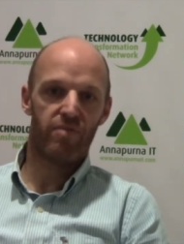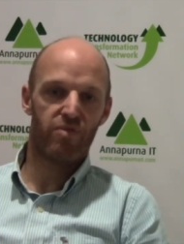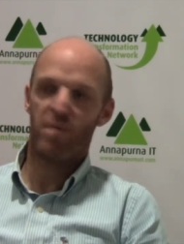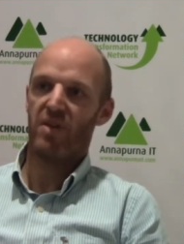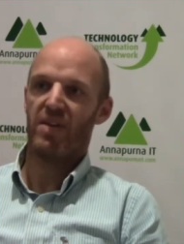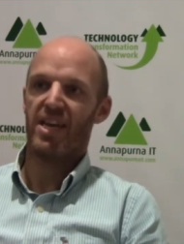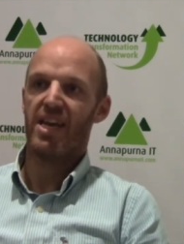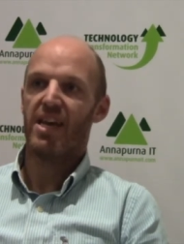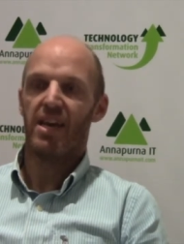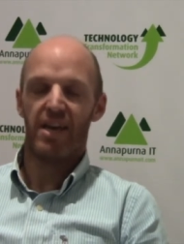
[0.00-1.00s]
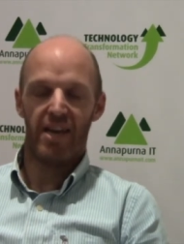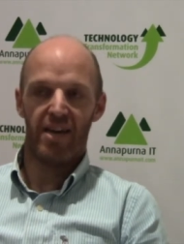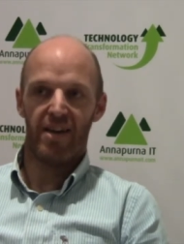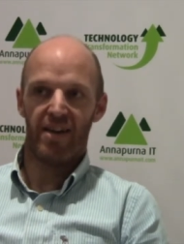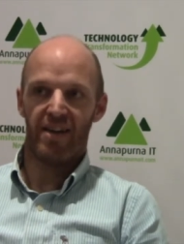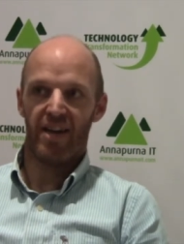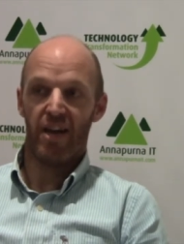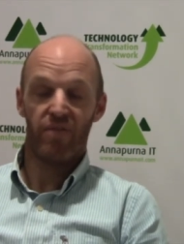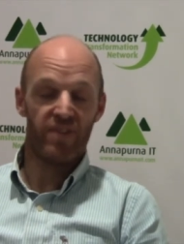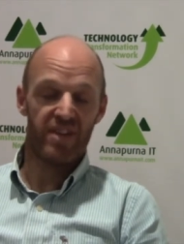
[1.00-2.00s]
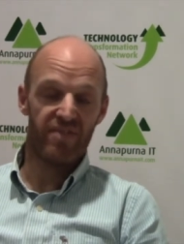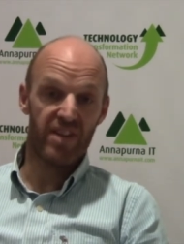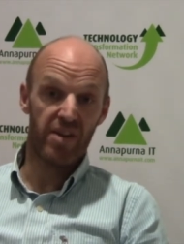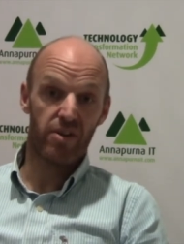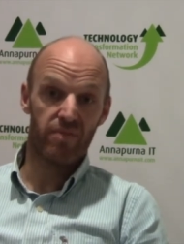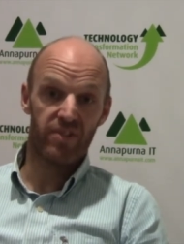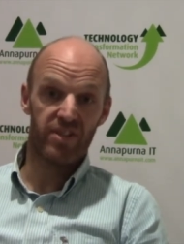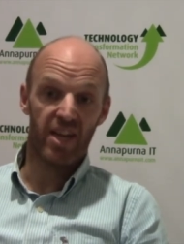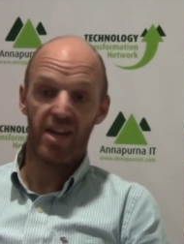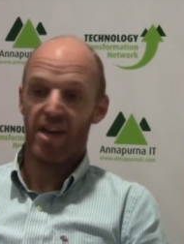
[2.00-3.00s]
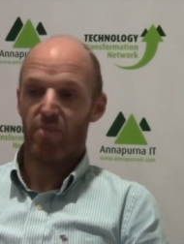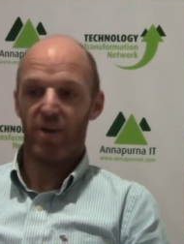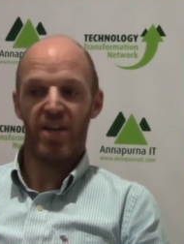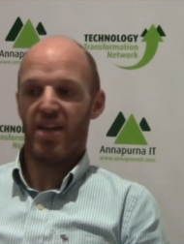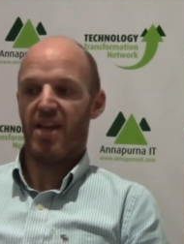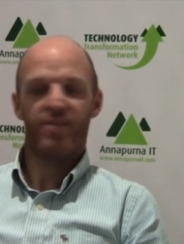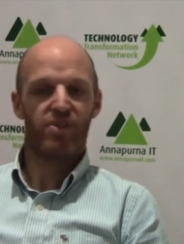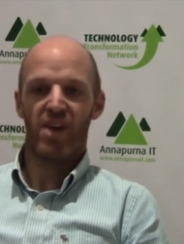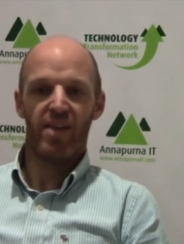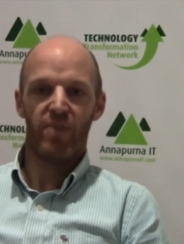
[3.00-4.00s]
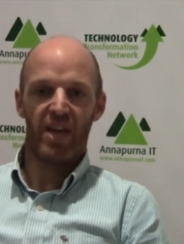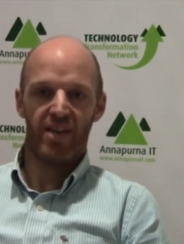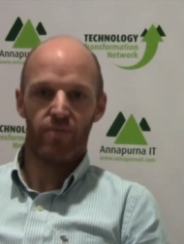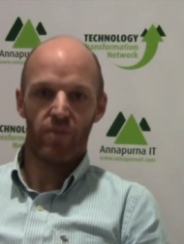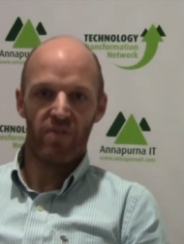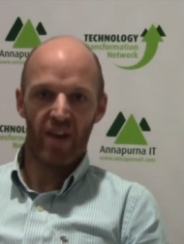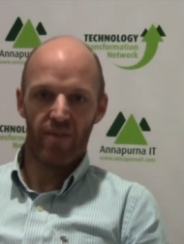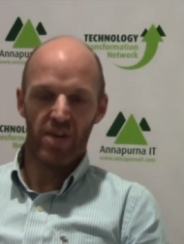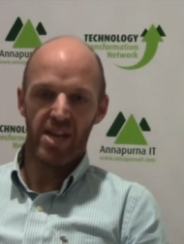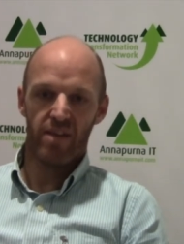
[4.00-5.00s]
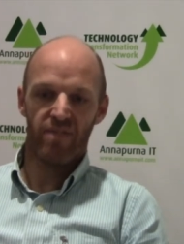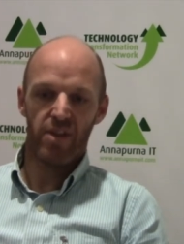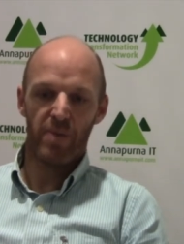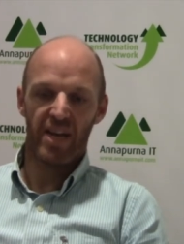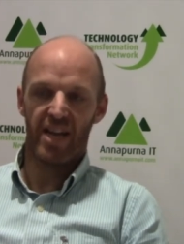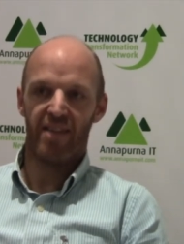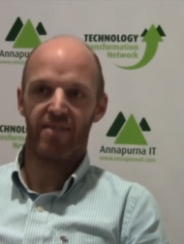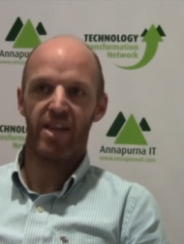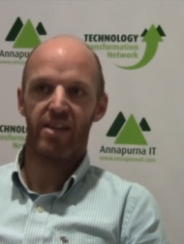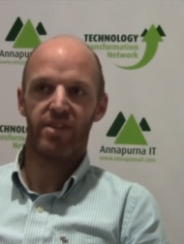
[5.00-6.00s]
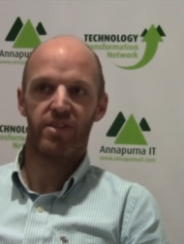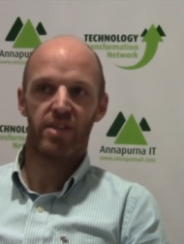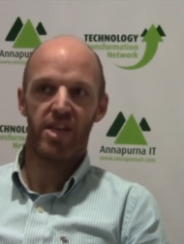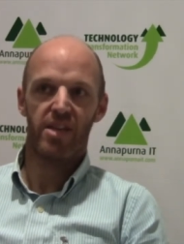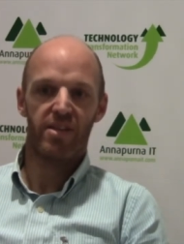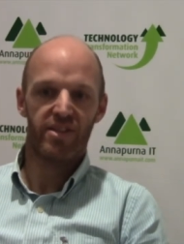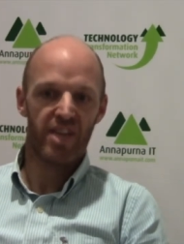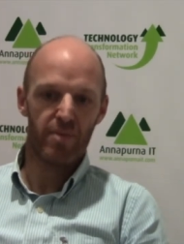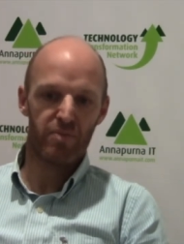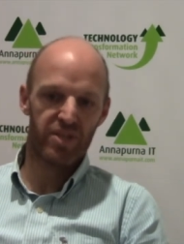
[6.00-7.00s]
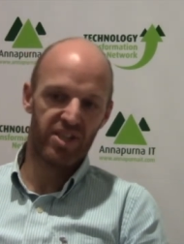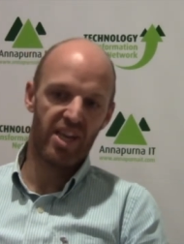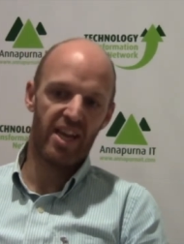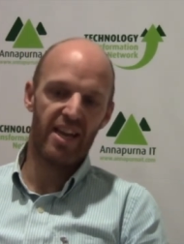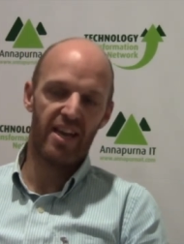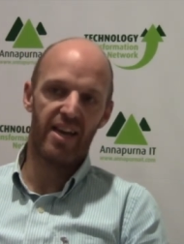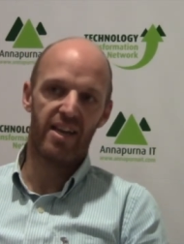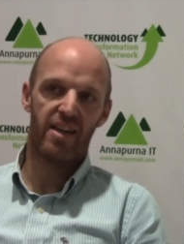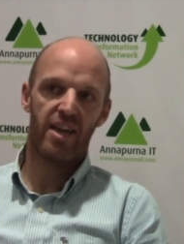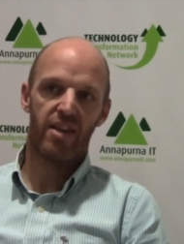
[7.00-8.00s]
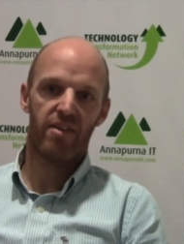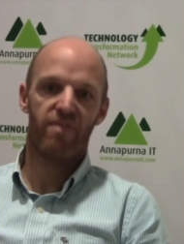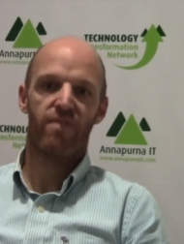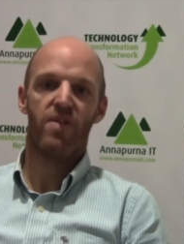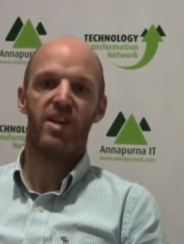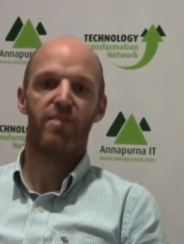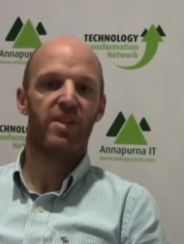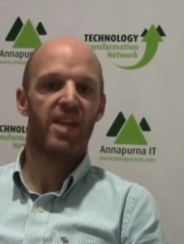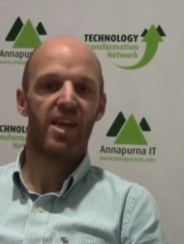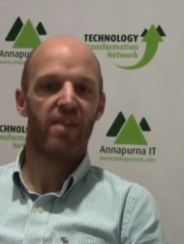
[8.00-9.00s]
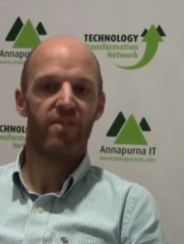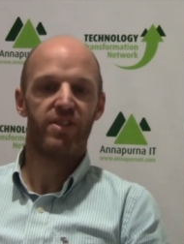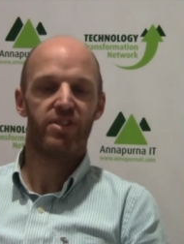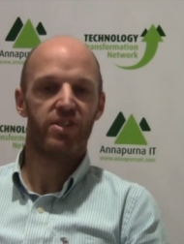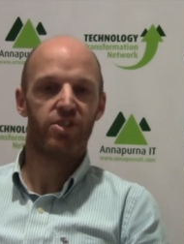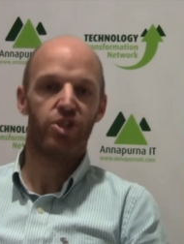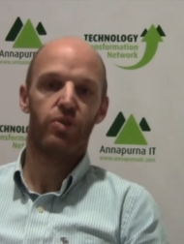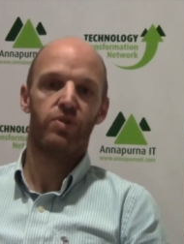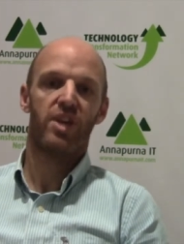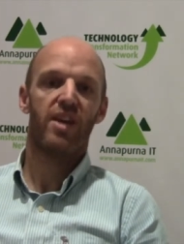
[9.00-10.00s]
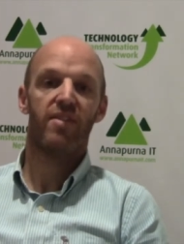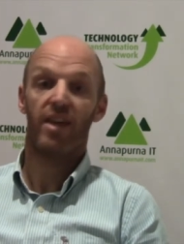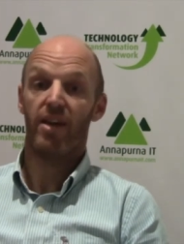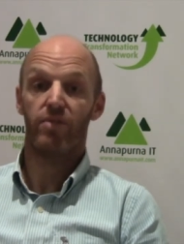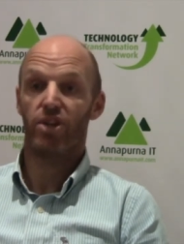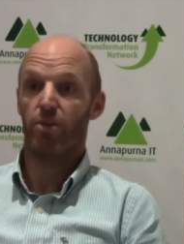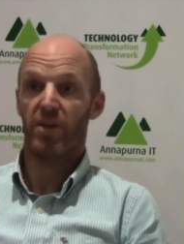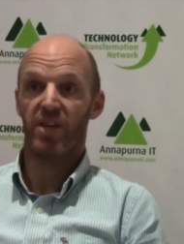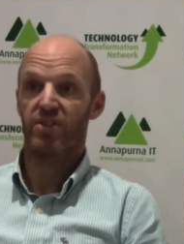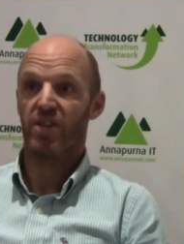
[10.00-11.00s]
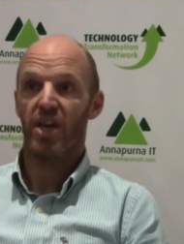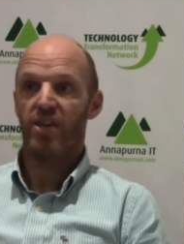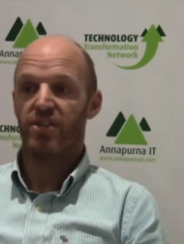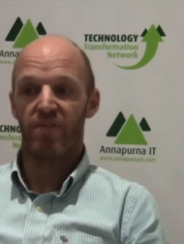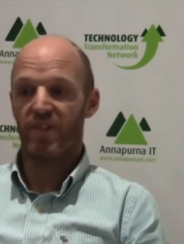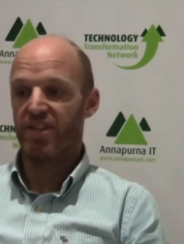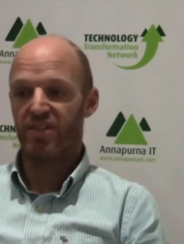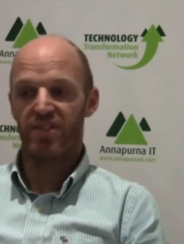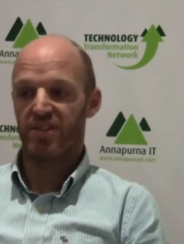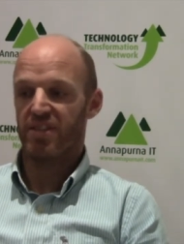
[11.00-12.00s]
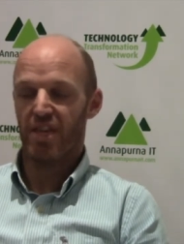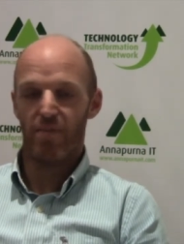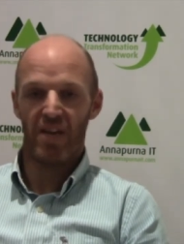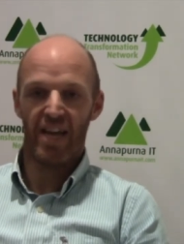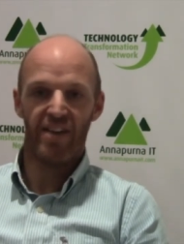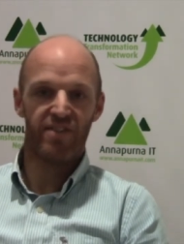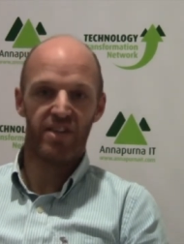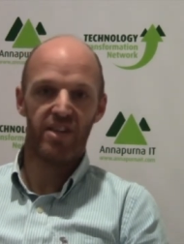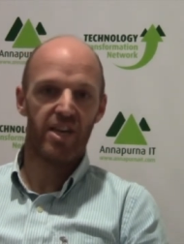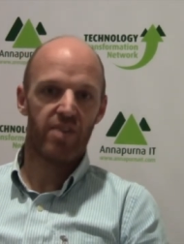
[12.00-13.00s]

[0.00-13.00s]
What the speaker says: remotely over video conferencing, but it's great. We've had really good feedback, and I think that the teams particularly like the freedom that they're given to choose their own topics. So for instance, the team in London